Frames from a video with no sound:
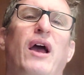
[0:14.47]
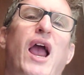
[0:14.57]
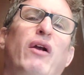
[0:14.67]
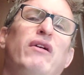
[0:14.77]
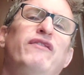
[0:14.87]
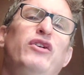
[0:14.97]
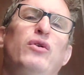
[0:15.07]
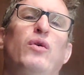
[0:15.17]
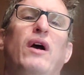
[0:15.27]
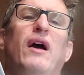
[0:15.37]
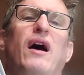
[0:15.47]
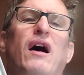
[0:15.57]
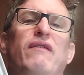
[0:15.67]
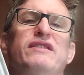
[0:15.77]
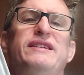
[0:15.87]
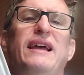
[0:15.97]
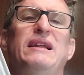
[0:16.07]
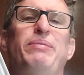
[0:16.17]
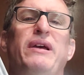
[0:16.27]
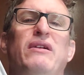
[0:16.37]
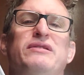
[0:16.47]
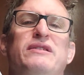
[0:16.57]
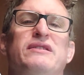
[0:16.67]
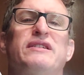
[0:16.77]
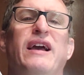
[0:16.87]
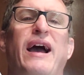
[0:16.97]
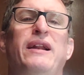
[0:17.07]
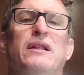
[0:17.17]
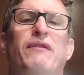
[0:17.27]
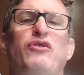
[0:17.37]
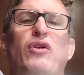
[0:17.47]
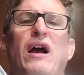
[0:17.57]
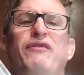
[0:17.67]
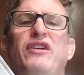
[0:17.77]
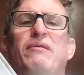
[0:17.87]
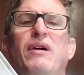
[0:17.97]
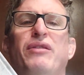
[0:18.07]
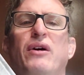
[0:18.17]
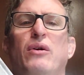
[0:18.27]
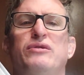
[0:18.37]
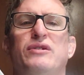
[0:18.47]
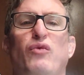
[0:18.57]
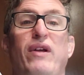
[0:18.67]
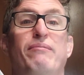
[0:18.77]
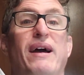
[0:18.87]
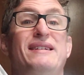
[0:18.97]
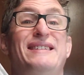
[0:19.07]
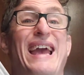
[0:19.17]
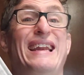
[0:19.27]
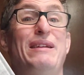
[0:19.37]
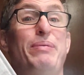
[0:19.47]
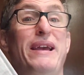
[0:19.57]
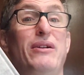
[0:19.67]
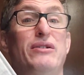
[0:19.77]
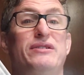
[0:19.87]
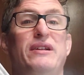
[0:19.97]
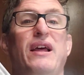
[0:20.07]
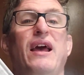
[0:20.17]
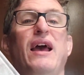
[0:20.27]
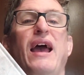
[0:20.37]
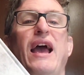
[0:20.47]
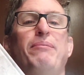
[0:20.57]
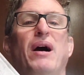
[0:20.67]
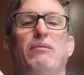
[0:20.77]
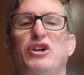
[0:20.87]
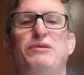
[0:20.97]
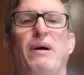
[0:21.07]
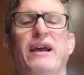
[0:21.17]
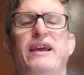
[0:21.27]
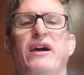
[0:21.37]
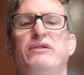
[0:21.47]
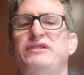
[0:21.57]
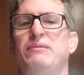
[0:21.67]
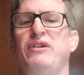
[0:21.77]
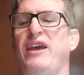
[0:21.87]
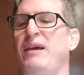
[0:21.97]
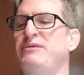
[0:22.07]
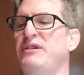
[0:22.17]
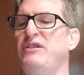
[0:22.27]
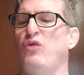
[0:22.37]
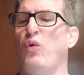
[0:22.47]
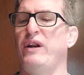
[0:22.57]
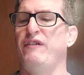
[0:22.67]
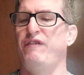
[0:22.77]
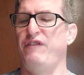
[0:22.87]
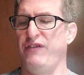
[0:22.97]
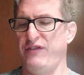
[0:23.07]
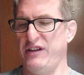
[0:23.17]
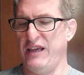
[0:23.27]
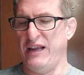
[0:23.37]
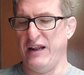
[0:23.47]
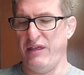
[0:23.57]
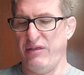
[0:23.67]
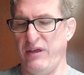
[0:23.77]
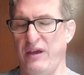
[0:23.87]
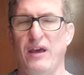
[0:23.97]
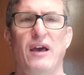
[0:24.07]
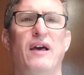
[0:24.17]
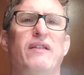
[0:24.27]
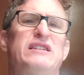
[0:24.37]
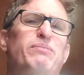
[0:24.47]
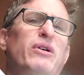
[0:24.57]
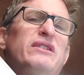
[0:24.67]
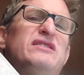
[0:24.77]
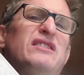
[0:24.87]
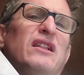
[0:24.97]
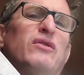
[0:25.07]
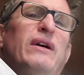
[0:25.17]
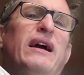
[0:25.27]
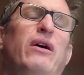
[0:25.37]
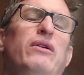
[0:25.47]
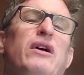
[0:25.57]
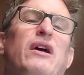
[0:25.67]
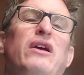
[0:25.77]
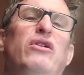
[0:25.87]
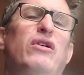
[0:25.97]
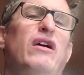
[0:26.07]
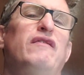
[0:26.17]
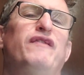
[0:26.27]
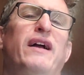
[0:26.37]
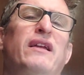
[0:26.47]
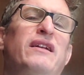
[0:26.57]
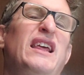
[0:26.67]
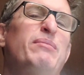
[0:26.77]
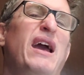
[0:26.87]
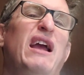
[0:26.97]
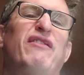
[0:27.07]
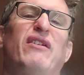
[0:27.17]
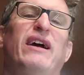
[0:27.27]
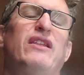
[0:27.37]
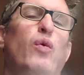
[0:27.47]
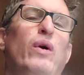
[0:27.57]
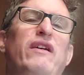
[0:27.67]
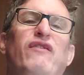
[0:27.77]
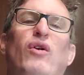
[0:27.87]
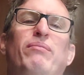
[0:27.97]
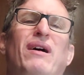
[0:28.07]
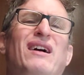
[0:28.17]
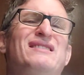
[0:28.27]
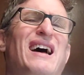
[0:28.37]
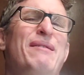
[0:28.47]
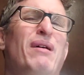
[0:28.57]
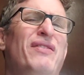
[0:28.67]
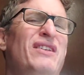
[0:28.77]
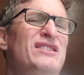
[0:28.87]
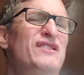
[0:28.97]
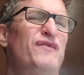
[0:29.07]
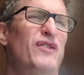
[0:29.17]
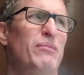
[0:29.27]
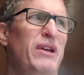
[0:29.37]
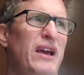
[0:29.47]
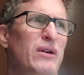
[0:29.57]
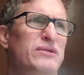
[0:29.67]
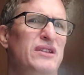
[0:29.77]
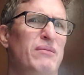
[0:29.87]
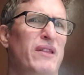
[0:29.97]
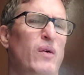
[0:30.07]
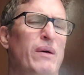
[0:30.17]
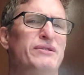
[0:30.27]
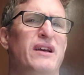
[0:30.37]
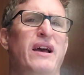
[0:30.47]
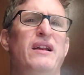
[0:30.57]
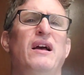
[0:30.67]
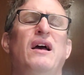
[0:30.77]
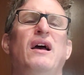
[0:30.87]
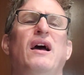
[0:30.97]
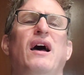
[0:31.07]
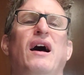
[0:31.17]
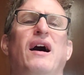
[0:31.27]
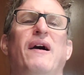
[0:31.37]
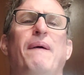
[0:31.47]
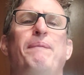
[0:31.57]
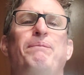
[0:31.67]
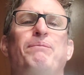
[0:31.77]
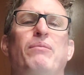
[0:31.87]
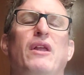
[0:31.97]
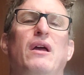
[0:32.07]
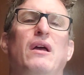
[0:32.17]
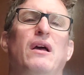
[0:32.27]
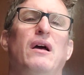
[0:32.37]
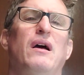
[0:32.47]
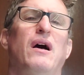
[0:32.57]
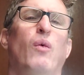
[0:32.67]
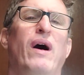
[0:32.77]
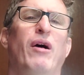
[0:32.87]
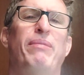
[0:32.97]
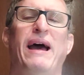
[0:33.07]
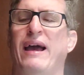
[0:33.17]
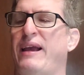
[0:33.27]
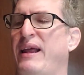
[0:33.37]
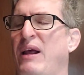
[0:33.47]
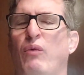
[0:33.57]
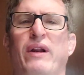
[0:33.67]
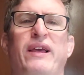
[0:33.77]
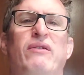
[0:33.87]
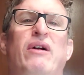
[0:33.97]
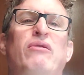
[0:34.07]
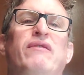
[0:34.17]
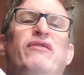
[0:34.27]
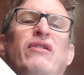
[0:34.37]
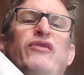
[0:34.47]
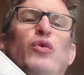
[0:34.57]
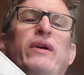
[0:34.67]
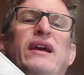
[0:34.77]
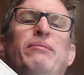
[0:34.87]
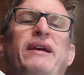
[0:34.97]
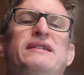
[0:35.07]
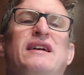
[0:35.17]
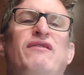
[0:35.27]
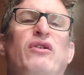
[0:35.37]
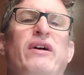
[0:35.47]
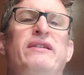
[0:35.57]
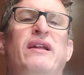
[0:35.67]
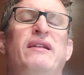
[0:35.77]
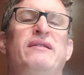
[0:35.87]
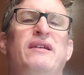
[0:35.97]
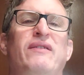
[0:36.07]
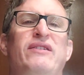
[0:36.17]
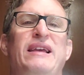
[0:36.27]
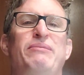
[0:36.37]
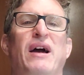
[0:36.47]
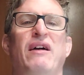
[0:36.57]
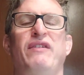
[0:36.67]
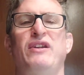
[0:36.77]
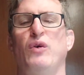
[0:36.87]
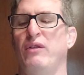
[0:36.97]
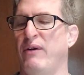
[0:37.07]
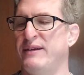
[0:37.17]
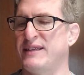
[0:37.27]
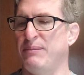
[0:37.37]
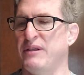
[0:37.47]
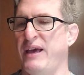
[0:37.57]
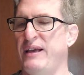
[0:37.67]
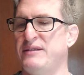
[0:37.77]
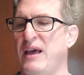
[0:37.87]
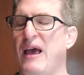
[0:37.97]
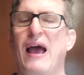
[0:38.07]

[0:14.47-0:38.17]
a review of the Sandy Petersen's Guide to Lovecraftian Mythos, written by Sandy Petersen and published by Chaosium Games in 2015, I think. This book is still around. You can find it on eBay for like 24 bucks. I bought this from Chaosium on their website um, a while back, and I want to get around reviewing it because I've really done a kind of a deep dive into it the last couple days.